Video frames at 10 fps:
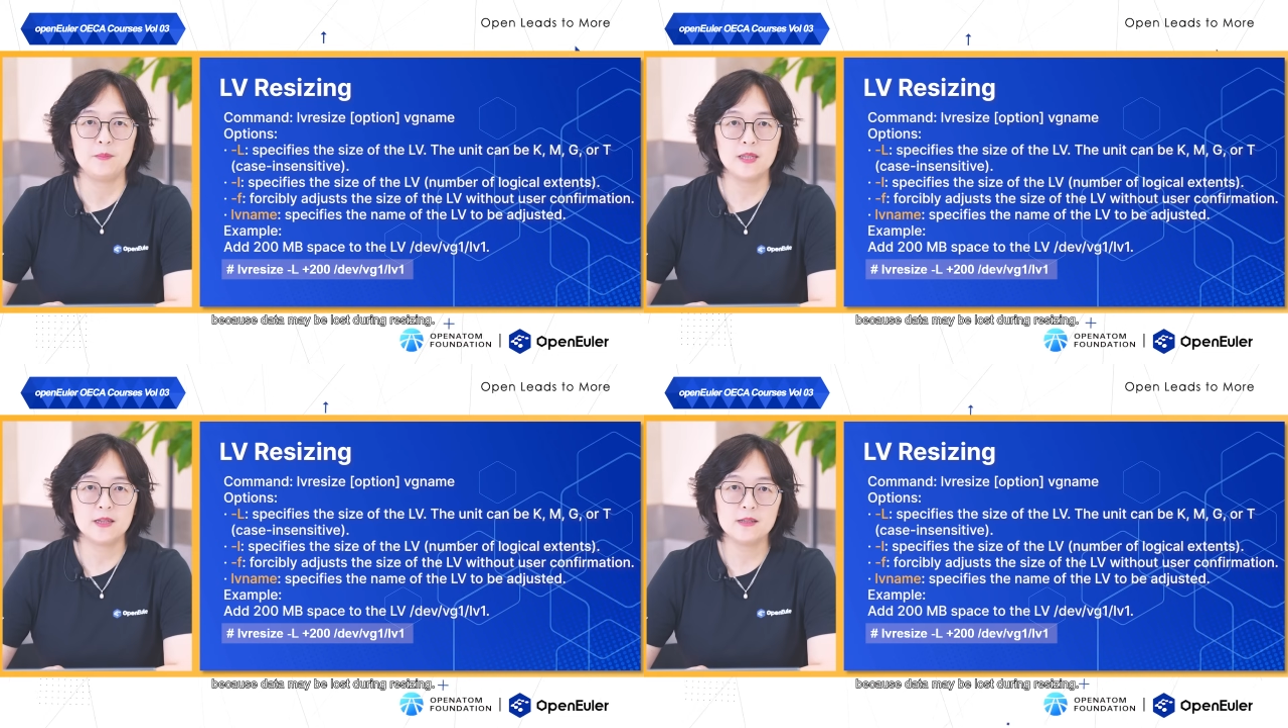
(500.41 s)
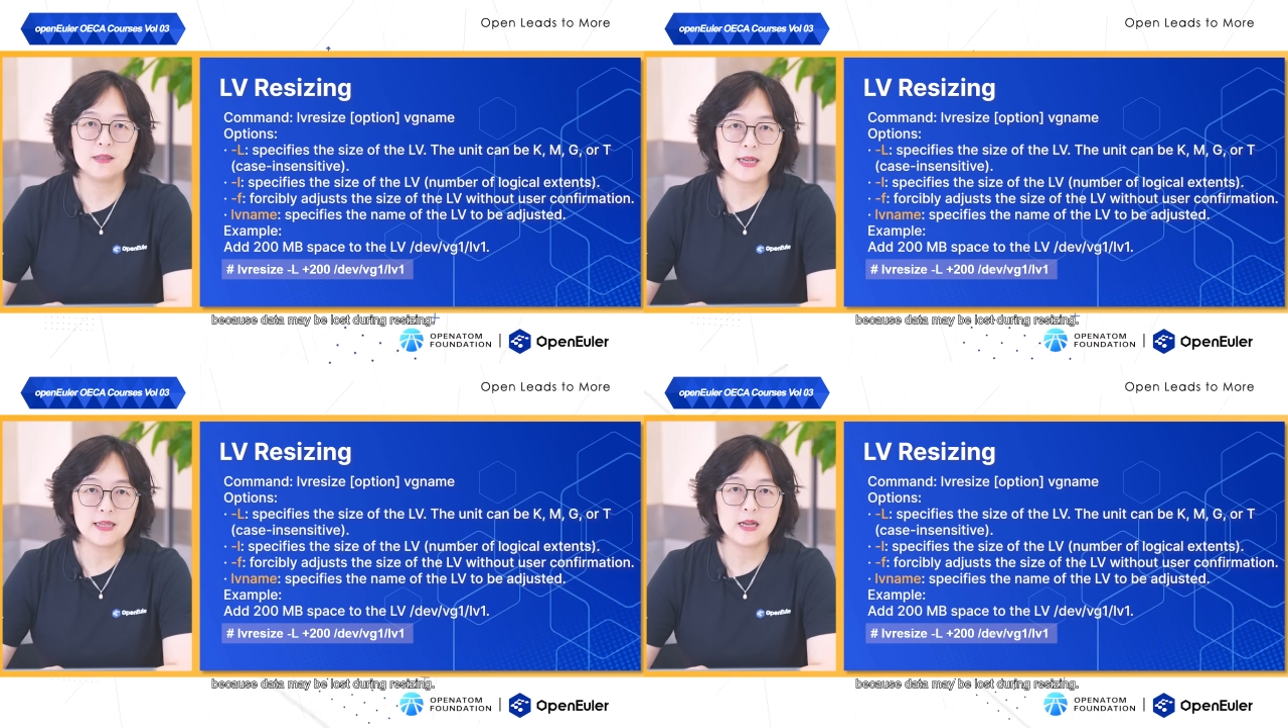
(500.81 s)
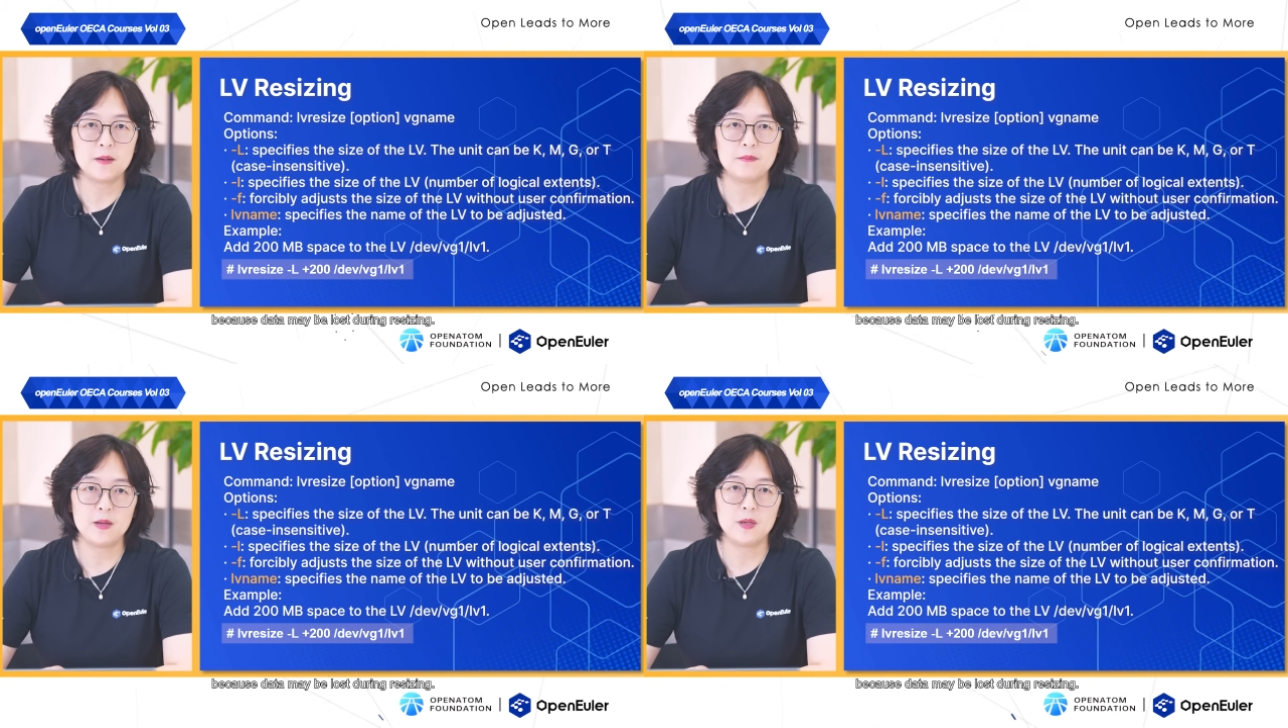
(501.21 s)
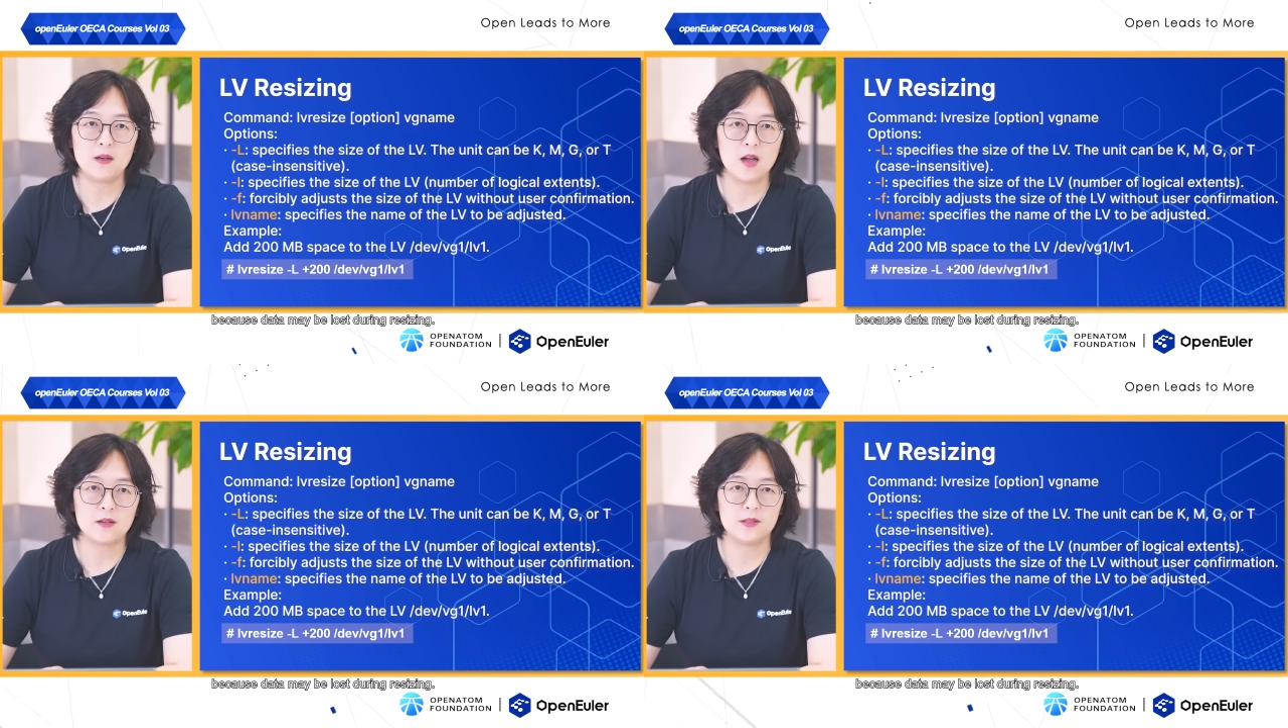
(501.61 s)
because data may be
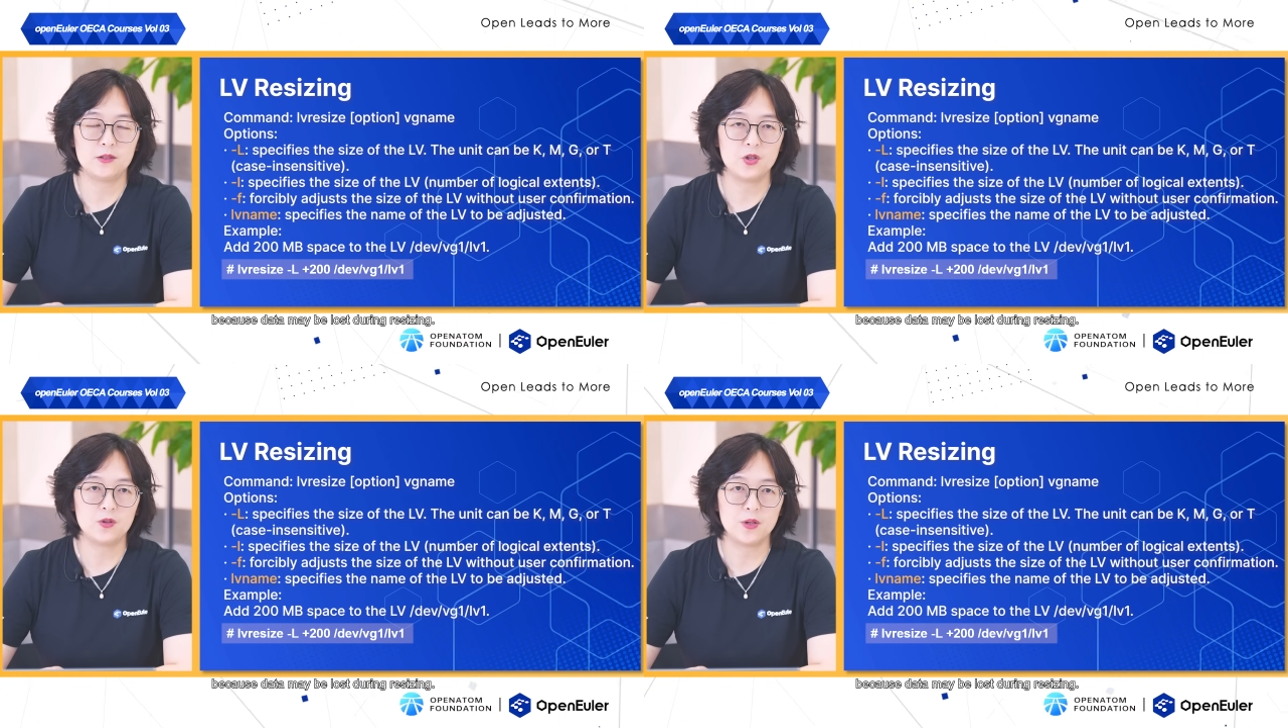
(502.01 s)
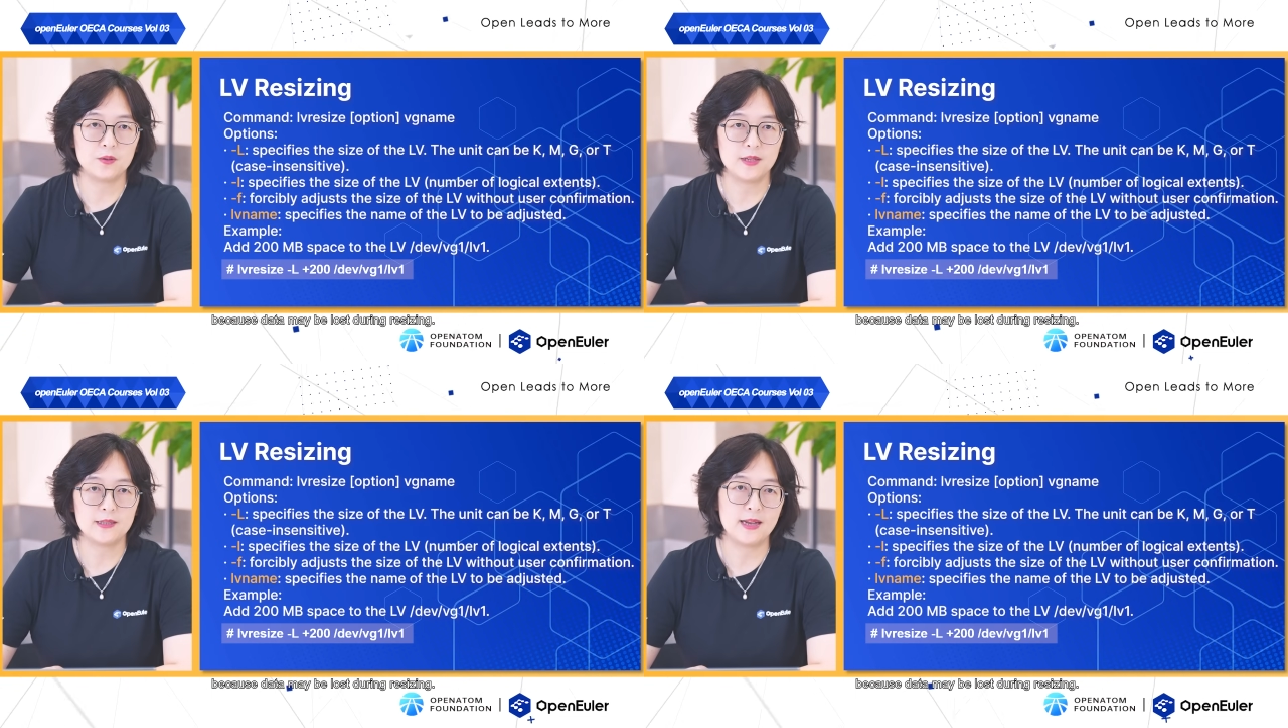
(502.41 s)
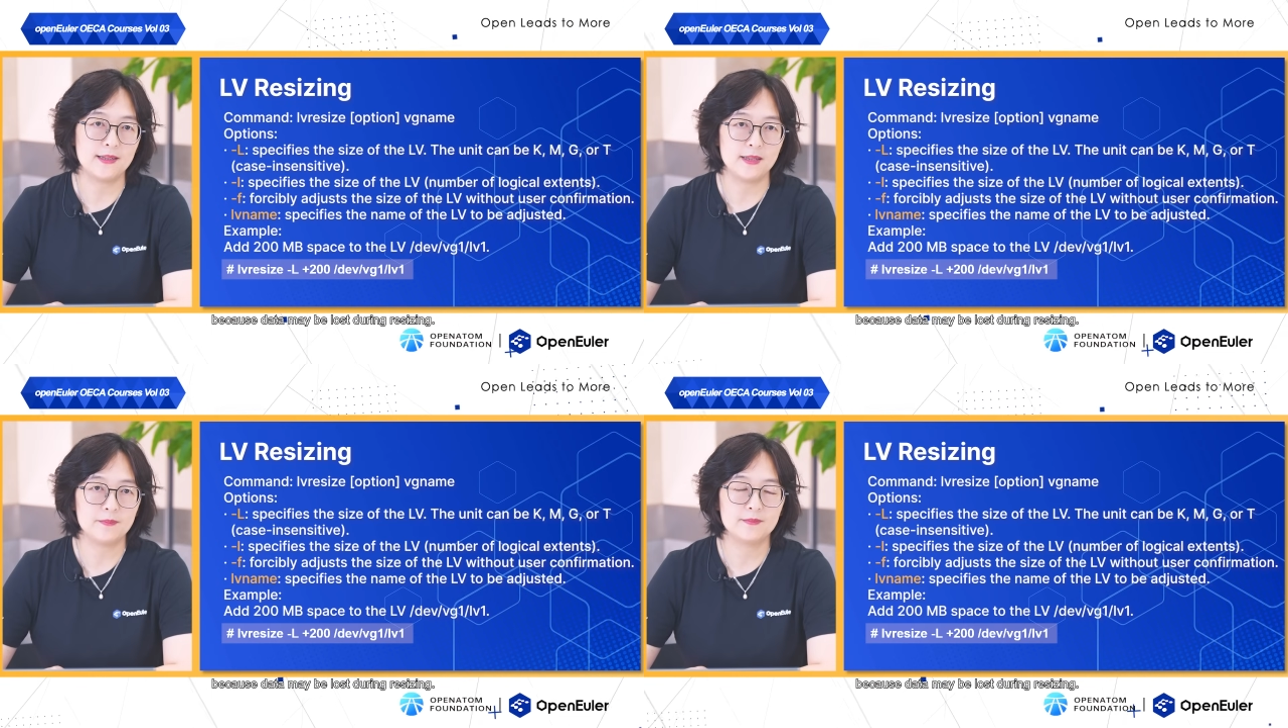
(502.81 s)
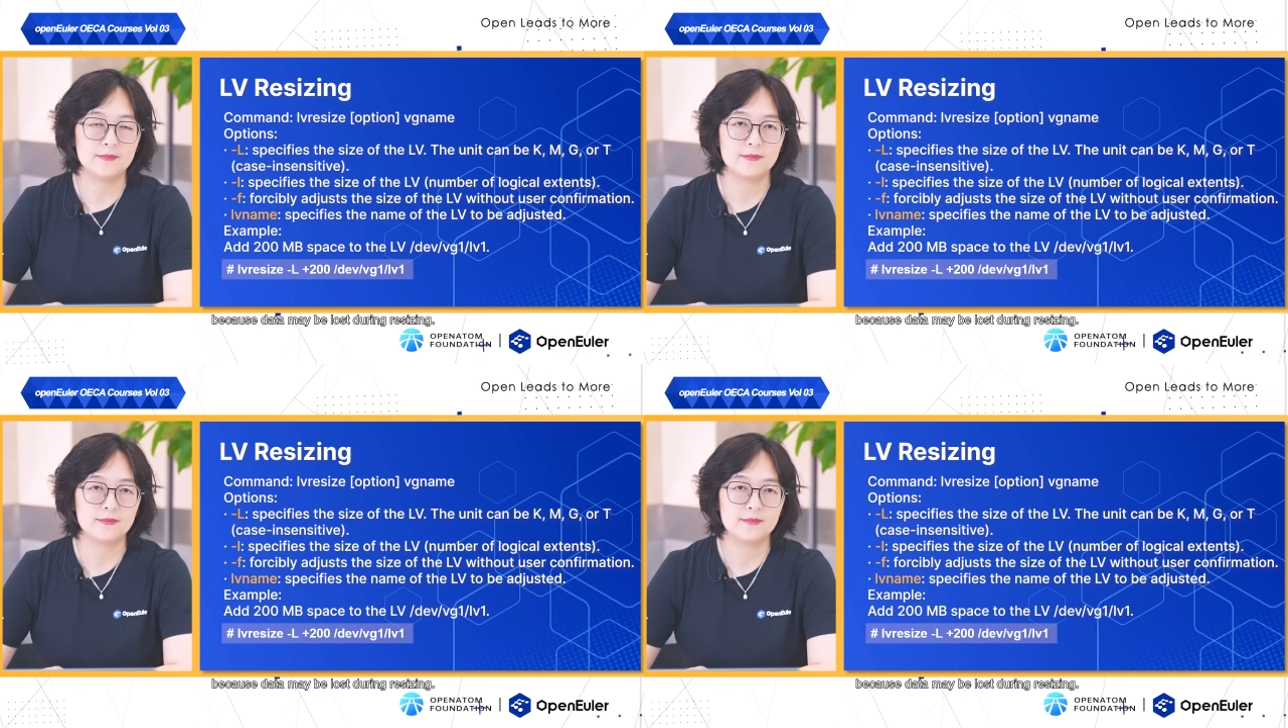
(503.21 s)
lost during resizing.